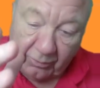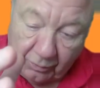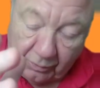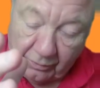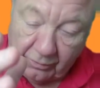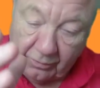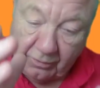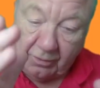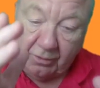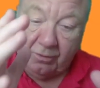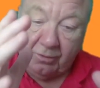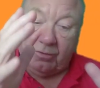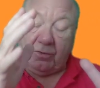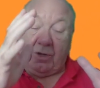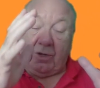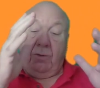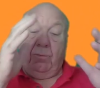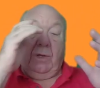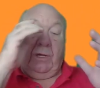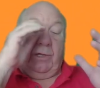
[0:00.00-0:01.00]
and
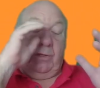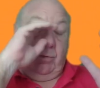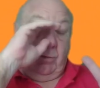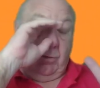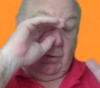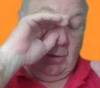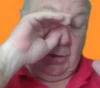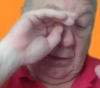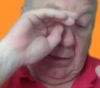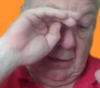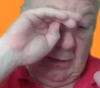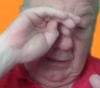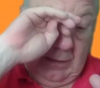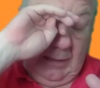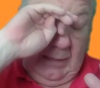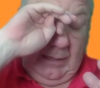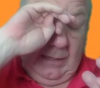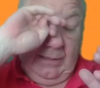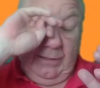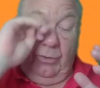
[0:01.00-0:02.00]
sideways,
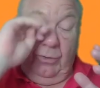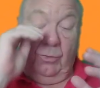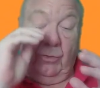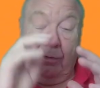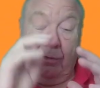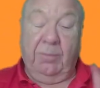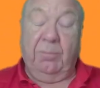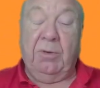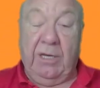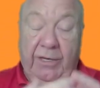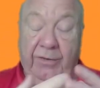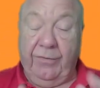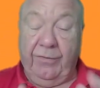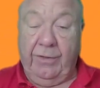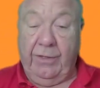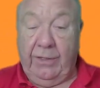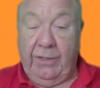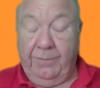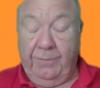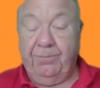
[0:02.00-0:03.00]
and you stimulate
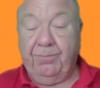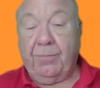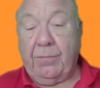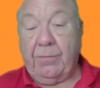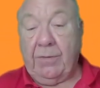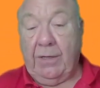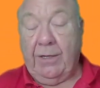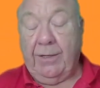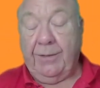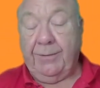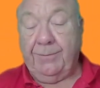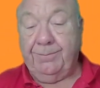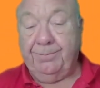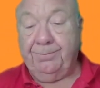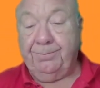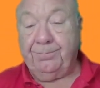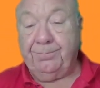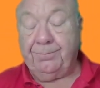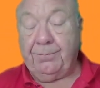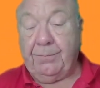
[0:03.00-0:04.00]
the um,
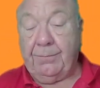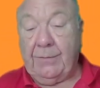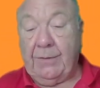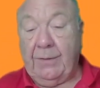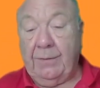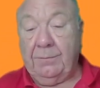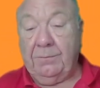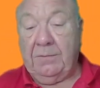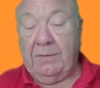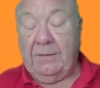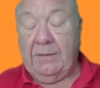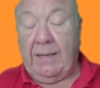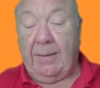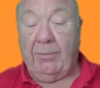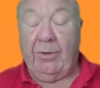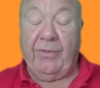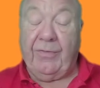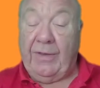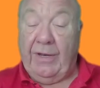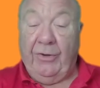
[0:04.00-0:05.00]

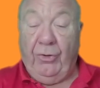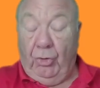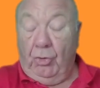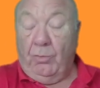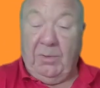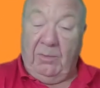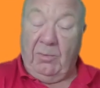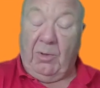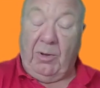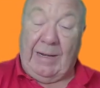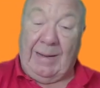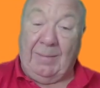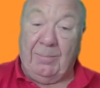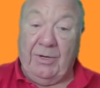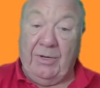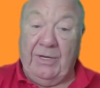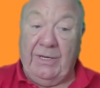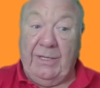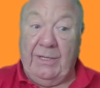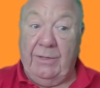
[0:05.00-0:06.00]
labyrinth. And normally what will happen
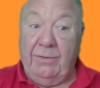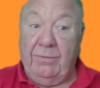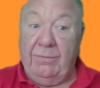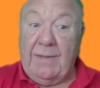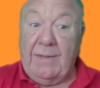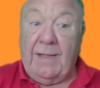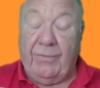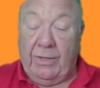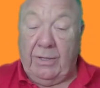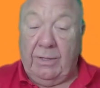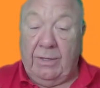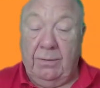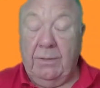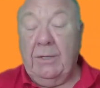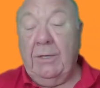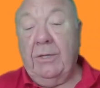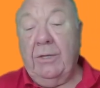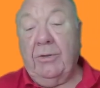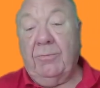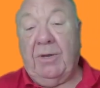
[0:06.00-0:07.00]
is nothing
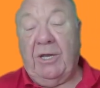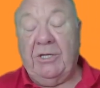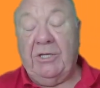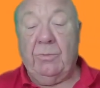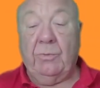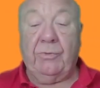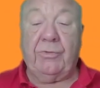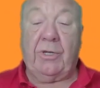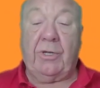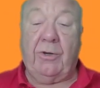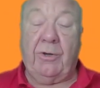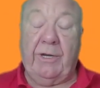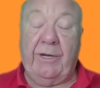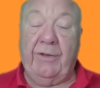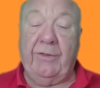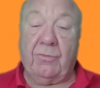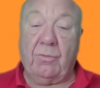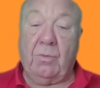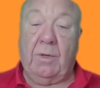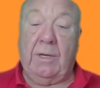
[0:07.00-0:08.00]
patient will tolerate this
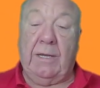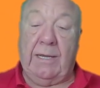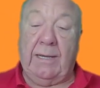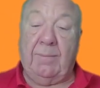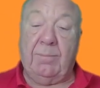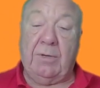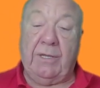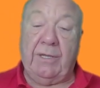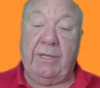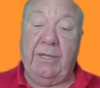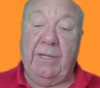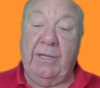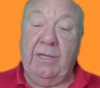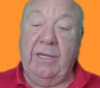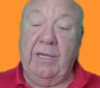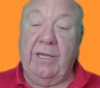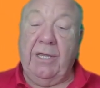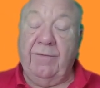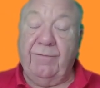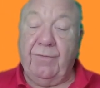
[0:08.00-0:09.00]
quite happily.
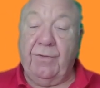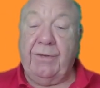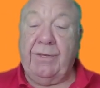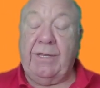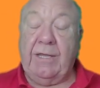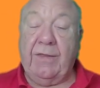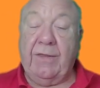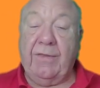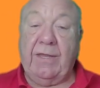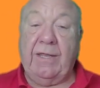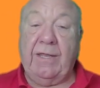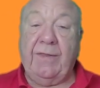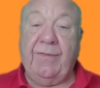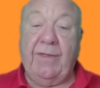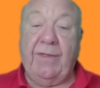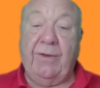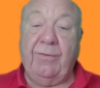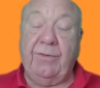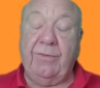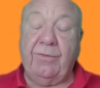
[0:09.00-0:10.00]
If on the other hand
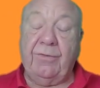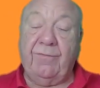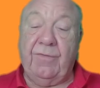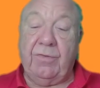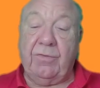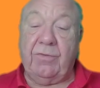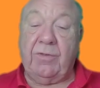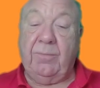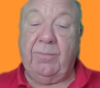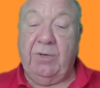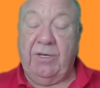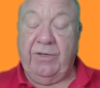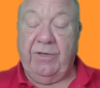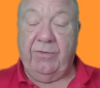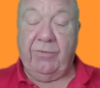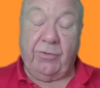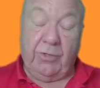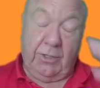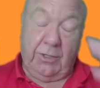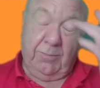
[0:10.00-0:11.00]
there is a vestibular
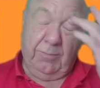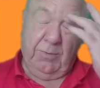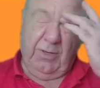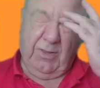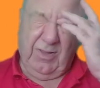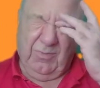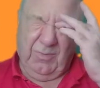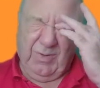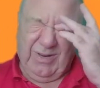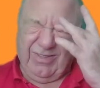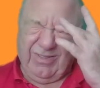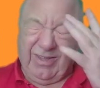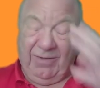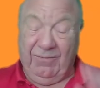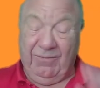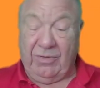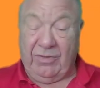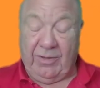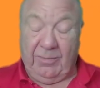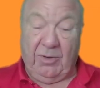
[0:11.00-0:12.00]
disturbance, and when I say
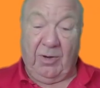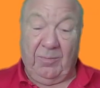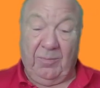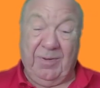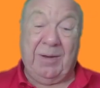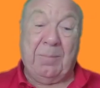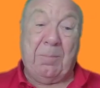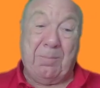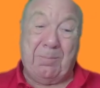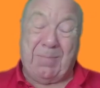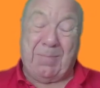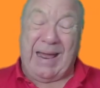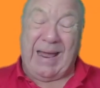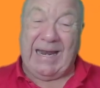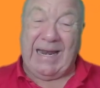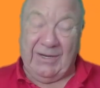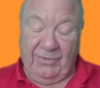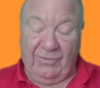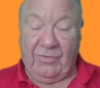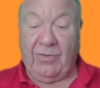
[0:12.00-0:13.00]
vestibular I mean a
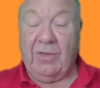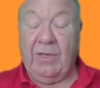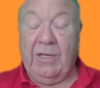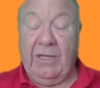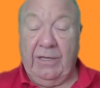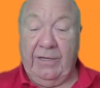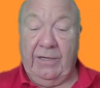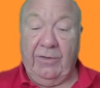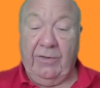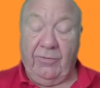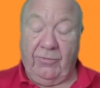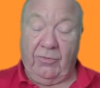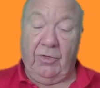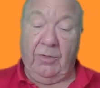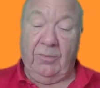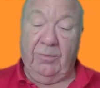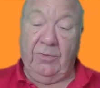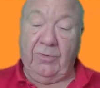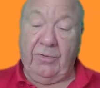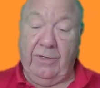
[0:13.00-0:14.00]
balance
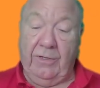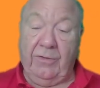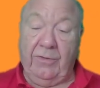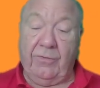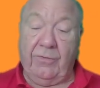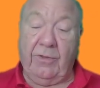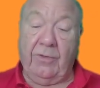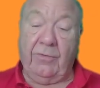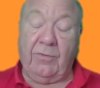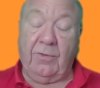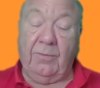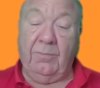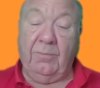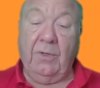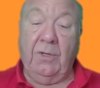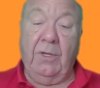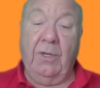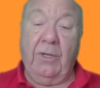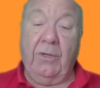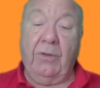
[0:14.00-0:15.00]
disturbance in the system,
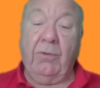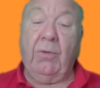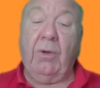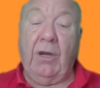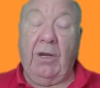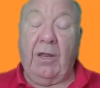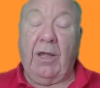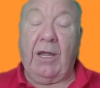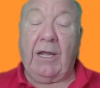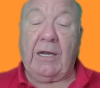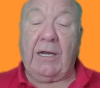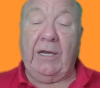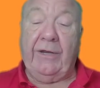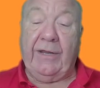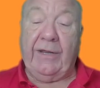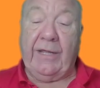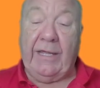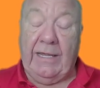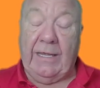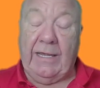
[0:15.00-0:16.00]
you are likely to
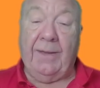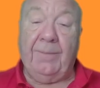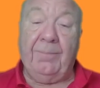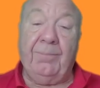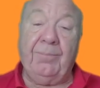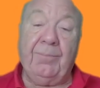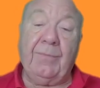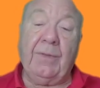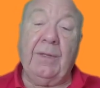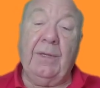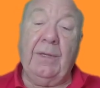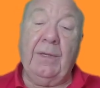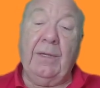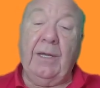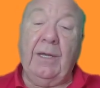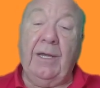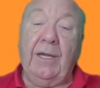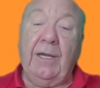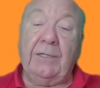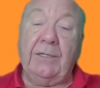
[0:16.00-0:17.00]
get
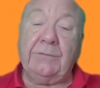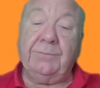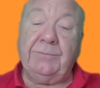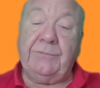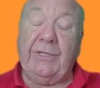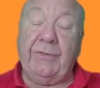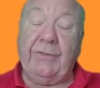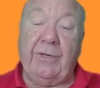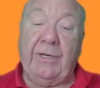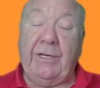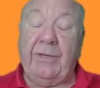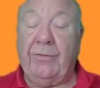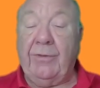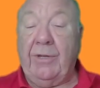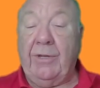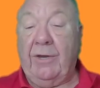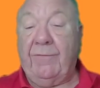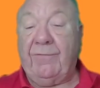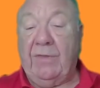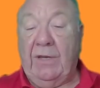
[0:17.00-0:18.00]
um, dizziness. Now,
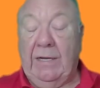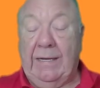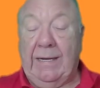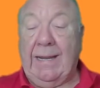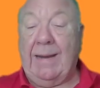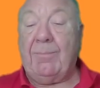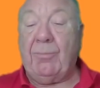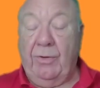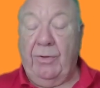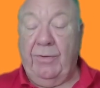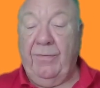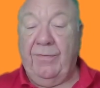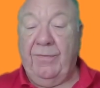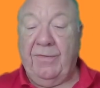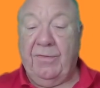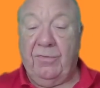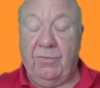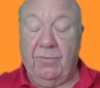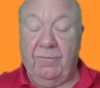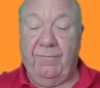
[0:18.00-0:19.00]
if the labyrinth
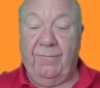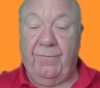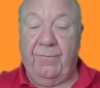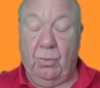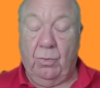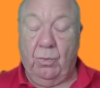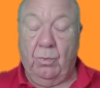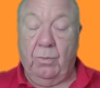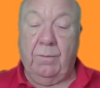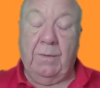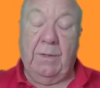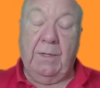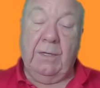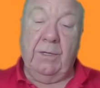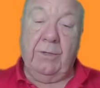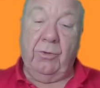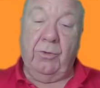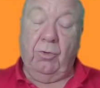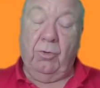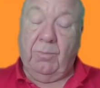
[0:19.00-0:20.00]
is at fault,
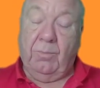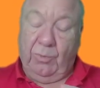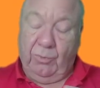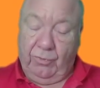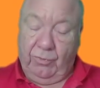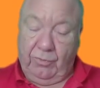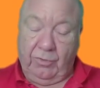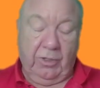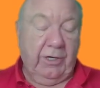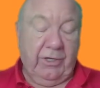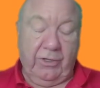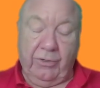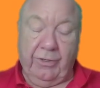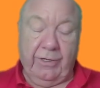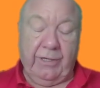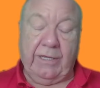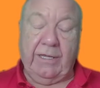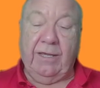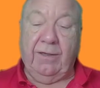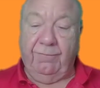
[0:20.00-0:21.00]
you're almost certainly going to
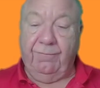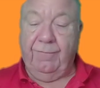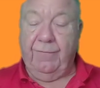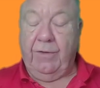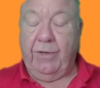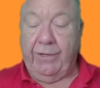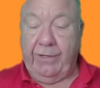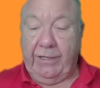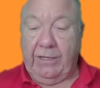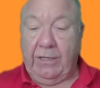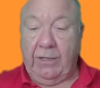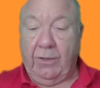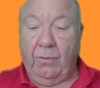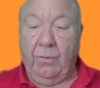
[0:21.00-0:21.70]
get vertigo.